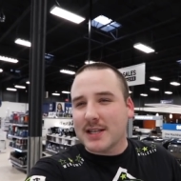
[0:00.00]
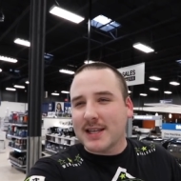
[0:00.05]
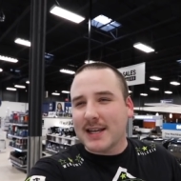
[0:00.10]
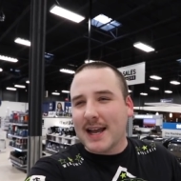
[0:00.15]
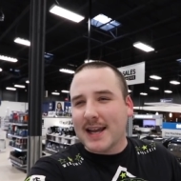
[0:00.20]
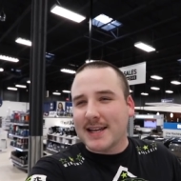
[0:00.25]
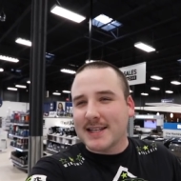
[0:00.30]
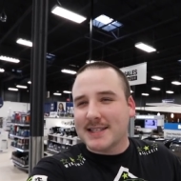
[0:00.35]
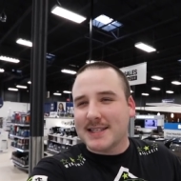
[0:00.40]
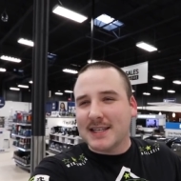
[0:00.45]
I think
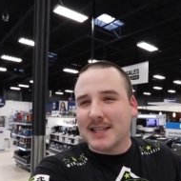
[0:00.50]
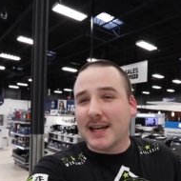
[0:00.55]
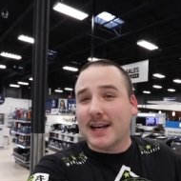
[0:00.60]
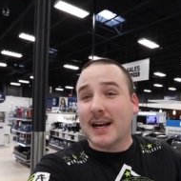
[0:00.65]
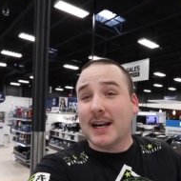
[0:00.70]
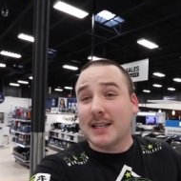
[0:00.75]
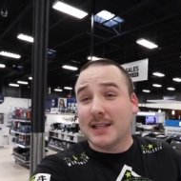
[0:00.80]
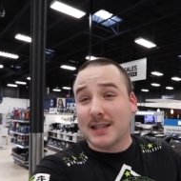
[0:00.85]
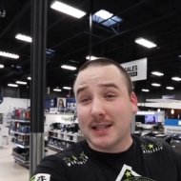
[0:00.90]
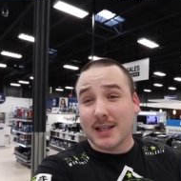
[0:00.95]
I can see
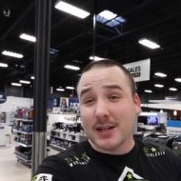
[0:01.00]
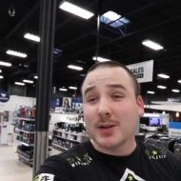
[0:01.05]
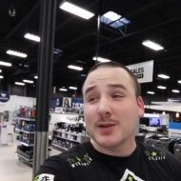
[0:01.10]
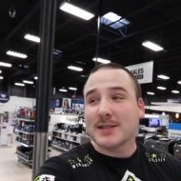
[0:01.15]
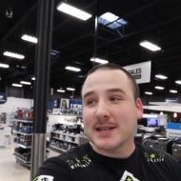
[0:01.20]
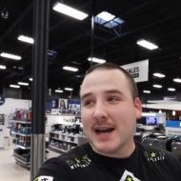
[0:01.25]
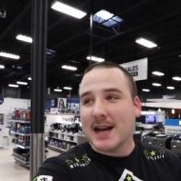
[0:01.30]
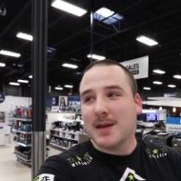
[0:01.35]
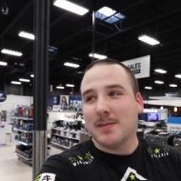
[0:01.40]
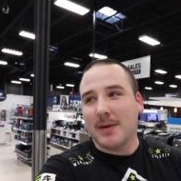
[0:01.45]
like a little
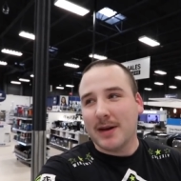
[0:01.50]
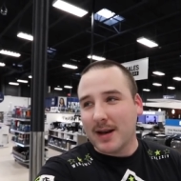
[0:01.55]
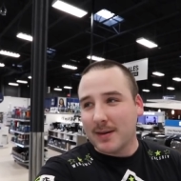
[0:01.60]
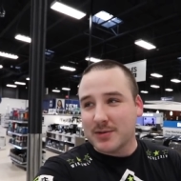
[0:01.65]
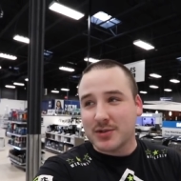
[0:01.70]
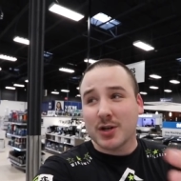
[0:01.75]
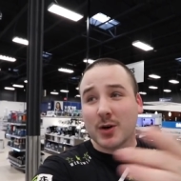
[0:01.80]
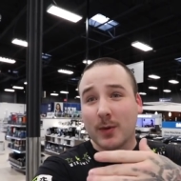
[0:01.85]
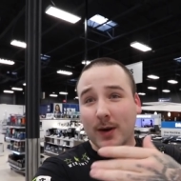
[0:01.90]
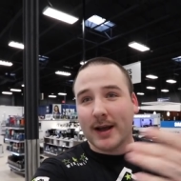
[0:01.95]
tiny bit. I'm
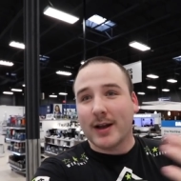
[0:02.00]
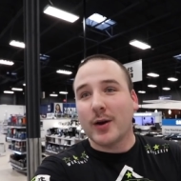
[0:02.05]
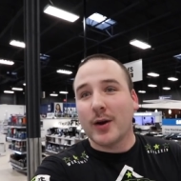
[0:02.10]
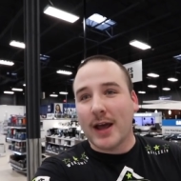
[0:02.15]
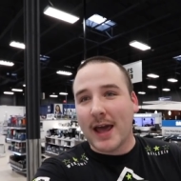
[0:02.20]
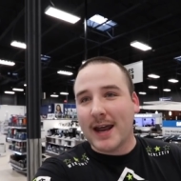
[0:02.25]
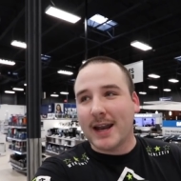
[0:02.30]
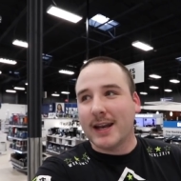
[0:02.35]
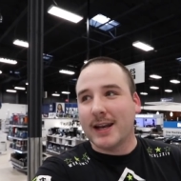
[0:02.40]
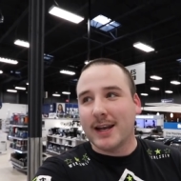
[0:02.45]
sure when I go
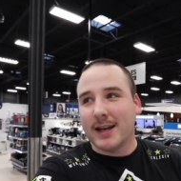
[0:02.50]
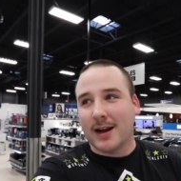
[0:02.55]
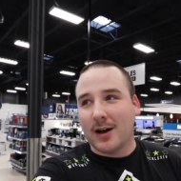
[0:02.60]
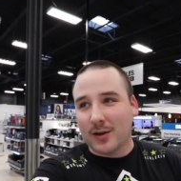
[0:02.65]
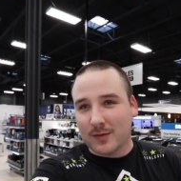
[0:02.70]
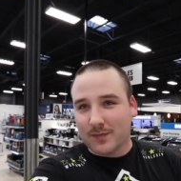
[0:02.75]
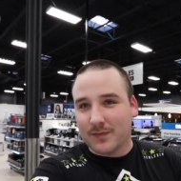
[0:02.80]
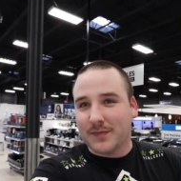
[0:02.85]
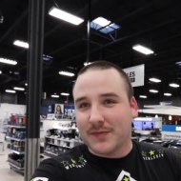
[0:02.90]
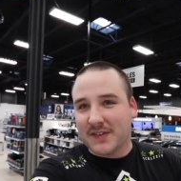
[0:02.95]
to edit it,
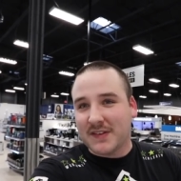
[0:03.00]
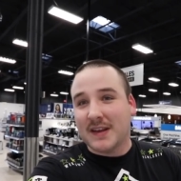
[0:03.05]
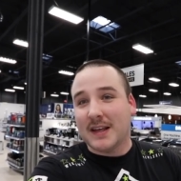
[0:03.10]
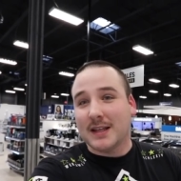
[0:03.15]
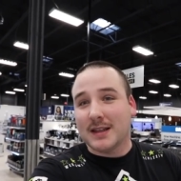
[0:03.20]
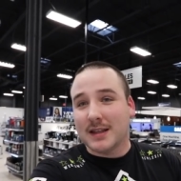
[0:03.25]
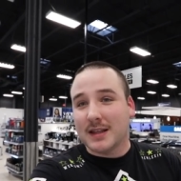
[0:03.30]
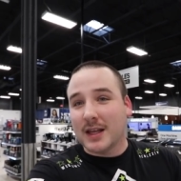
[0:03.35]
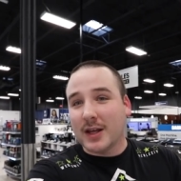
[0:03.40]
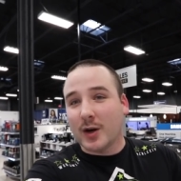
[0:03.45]
I'll see
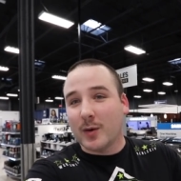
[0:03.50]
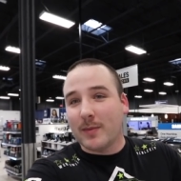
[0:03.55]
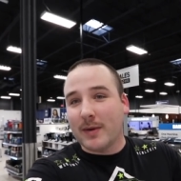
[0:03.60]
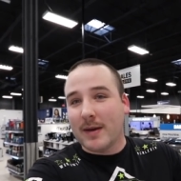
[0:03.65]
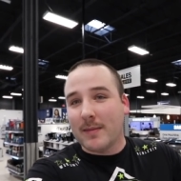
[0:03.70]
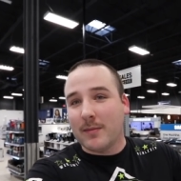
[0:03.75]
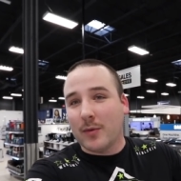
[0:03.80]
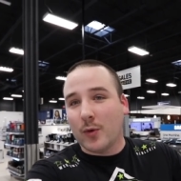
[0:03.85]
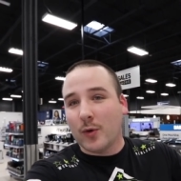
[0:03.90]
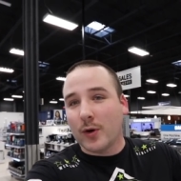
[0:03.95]
a little
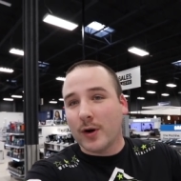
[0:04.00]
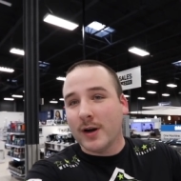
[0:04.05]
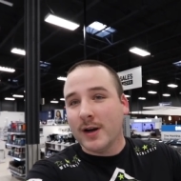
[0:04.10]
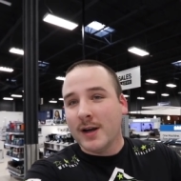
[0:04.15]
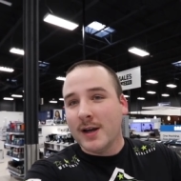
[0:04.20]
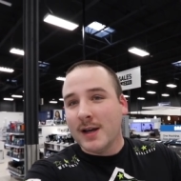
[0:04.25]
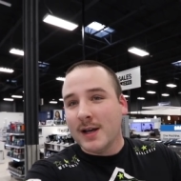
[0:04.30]
bit more,